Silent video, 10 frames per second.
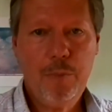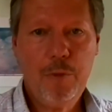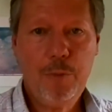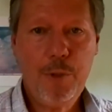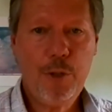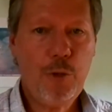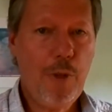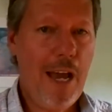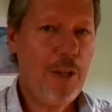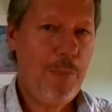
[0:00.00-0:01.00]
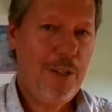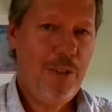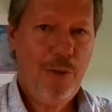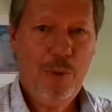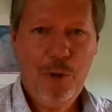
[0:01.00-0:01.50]
spiritual aspect
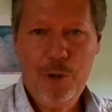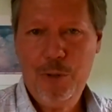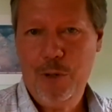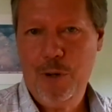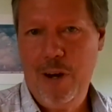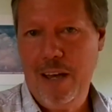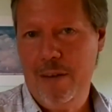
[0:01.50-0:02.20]
of the world, or I,